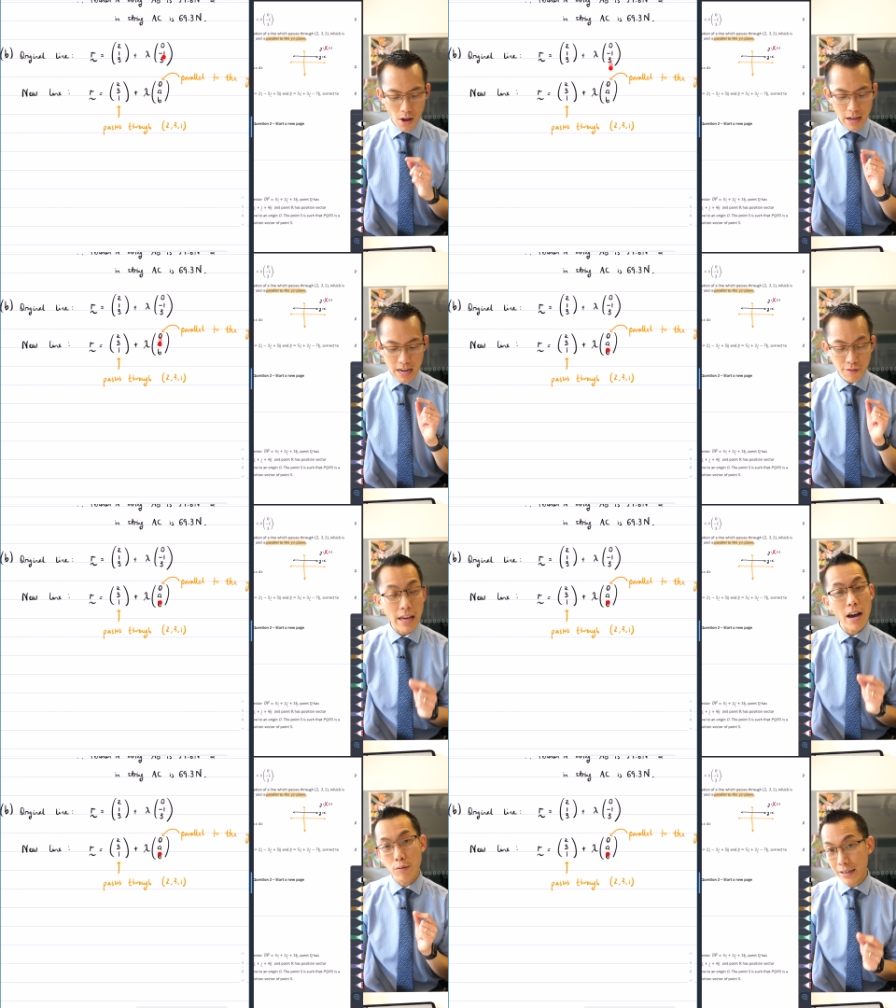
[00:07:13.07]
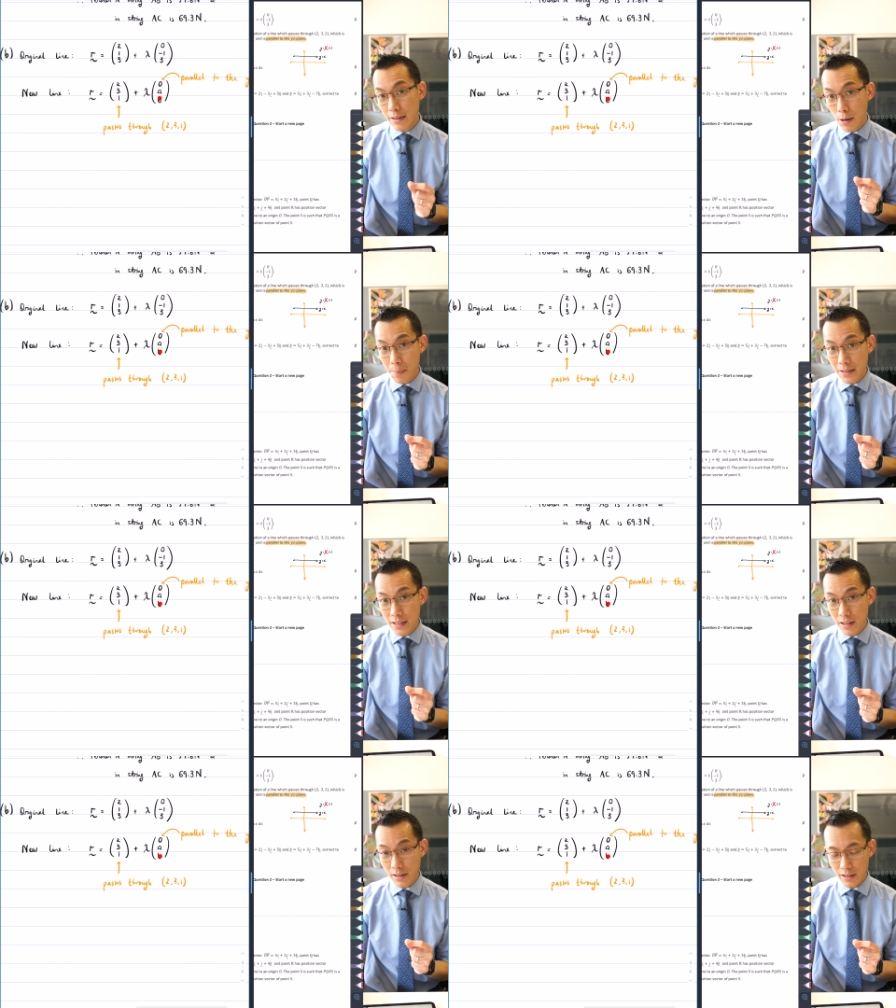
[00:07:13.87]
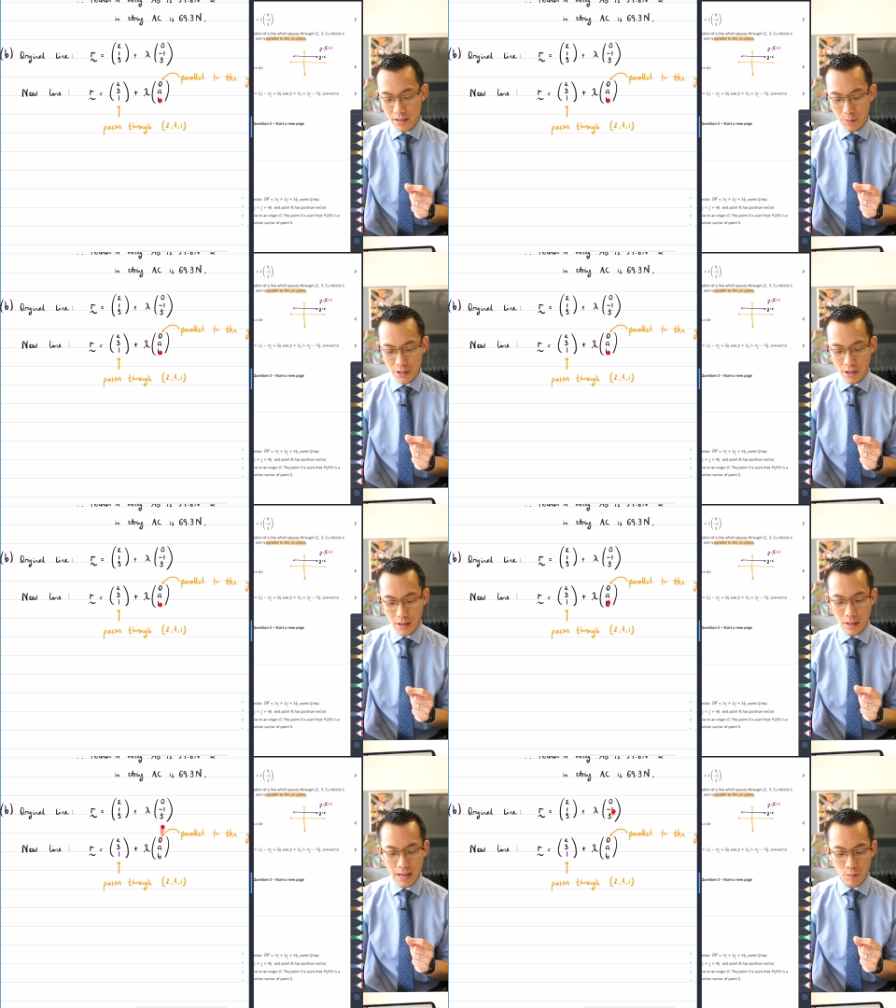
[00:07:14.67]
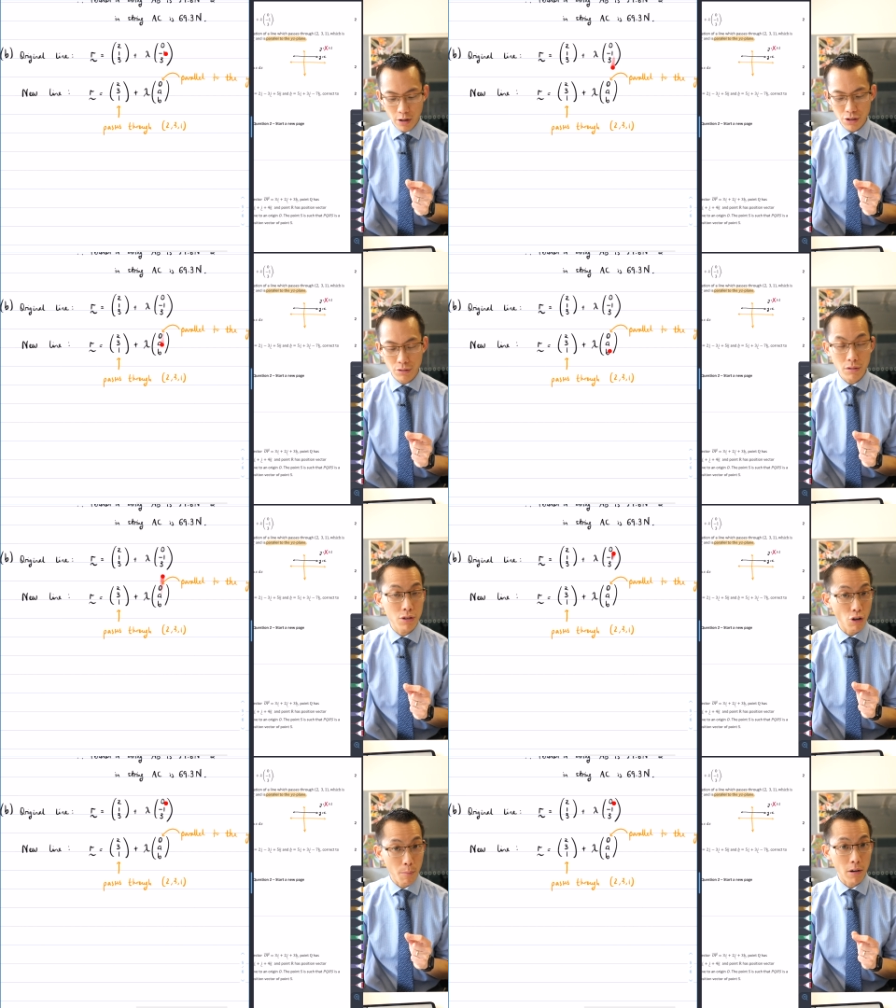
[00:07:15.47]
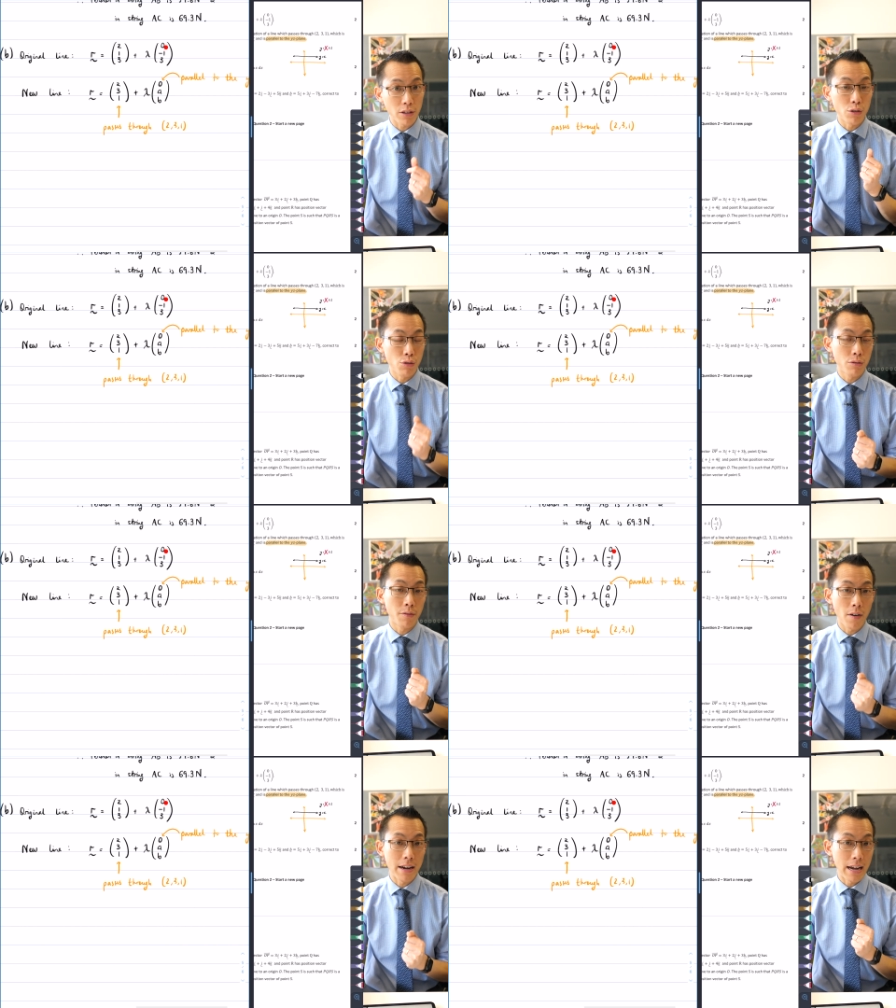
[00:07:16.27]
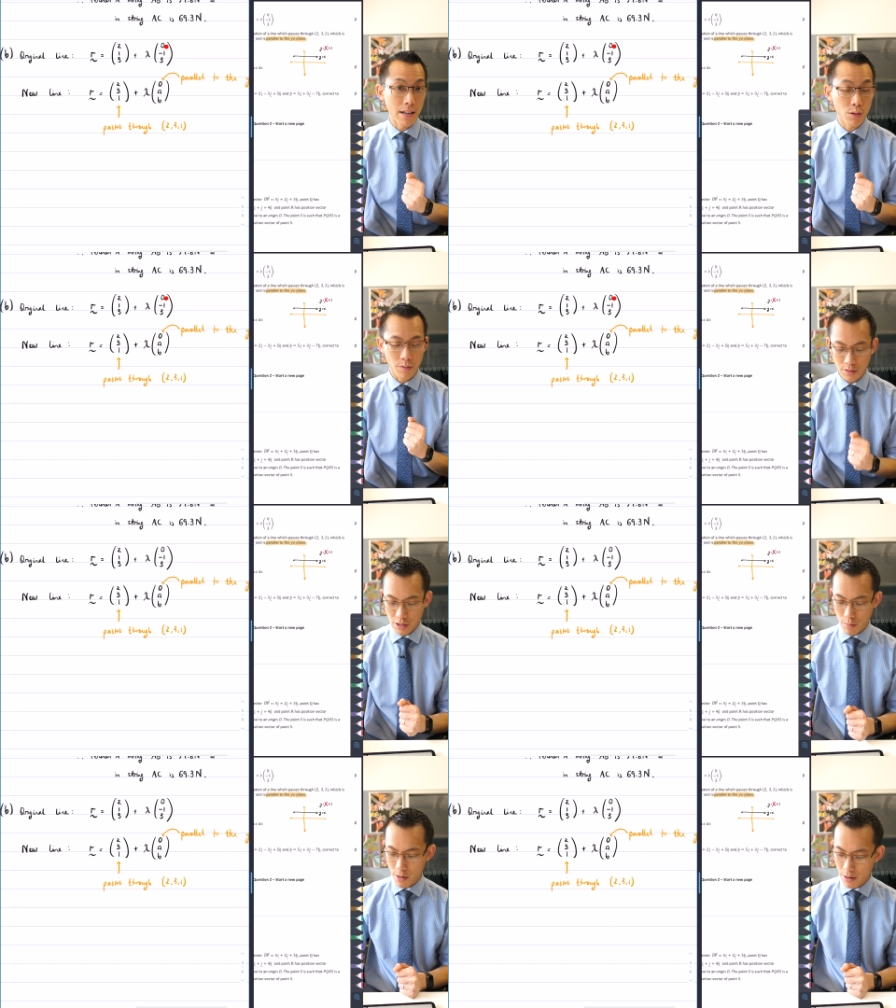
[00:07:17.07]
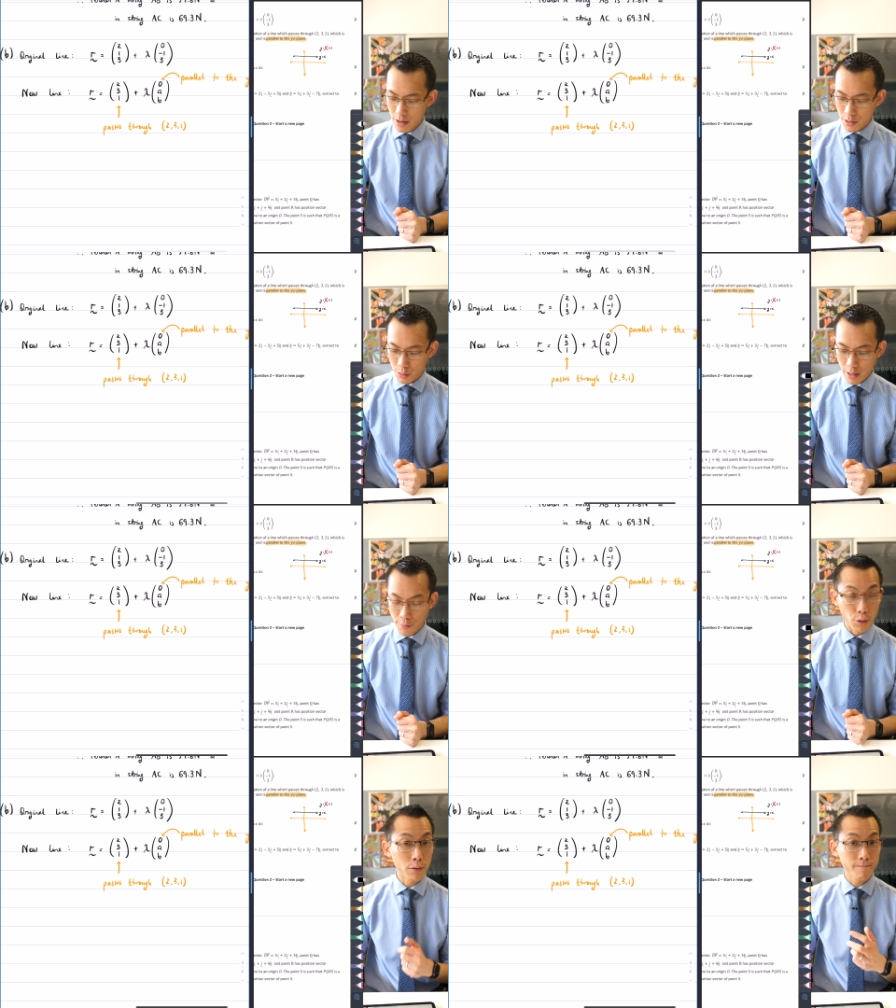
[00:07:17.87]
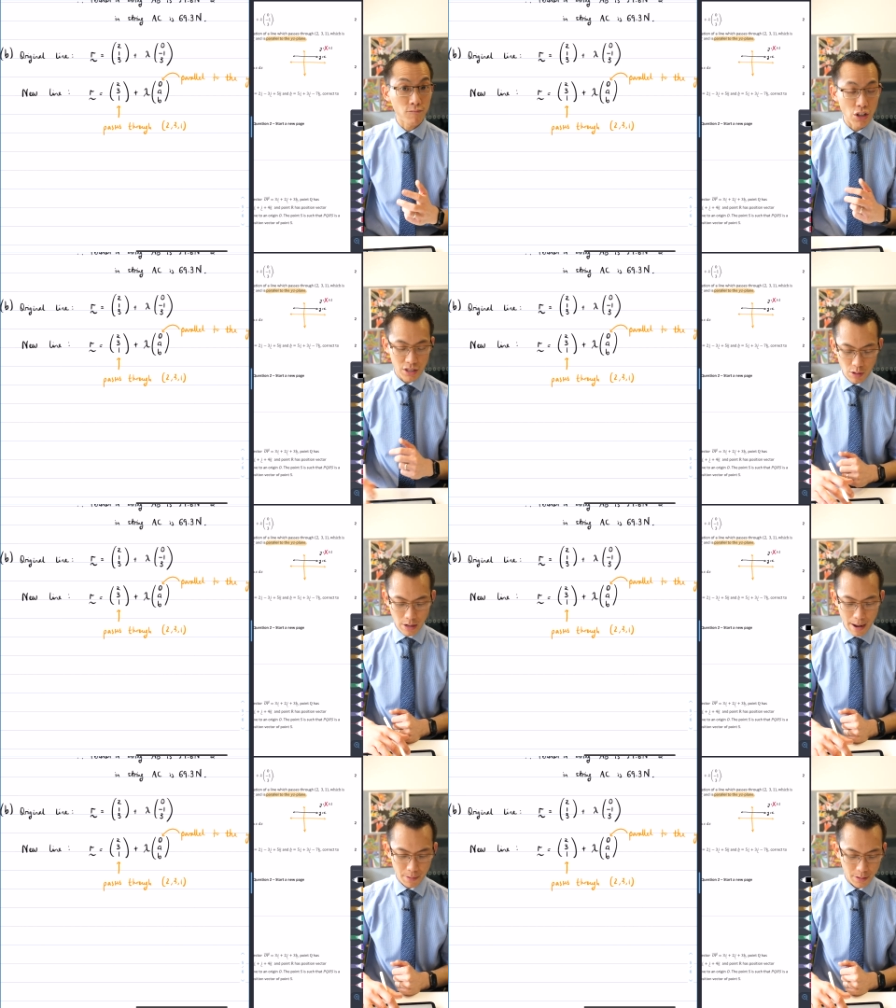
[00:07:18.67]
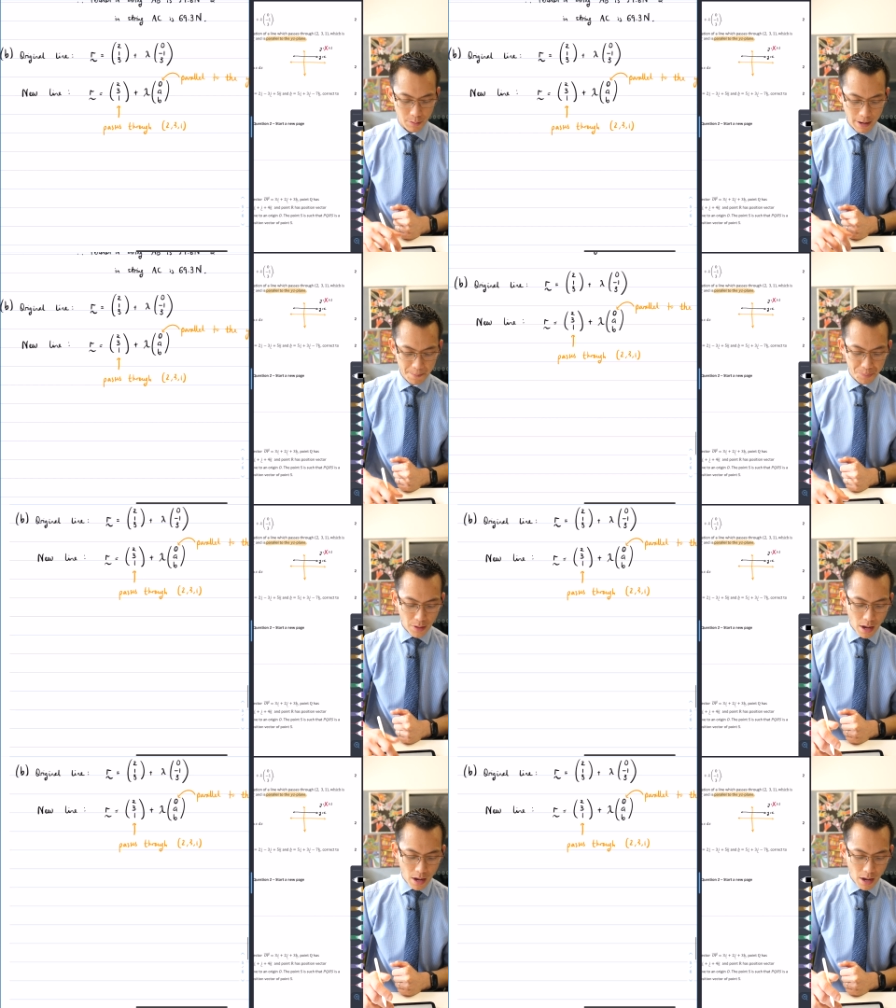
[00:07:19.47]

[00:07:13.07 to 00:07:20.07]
if they are really perpendicular to each other, then when you do the dot product, you should find an answer of zero. So therefore, let's see what happens, right?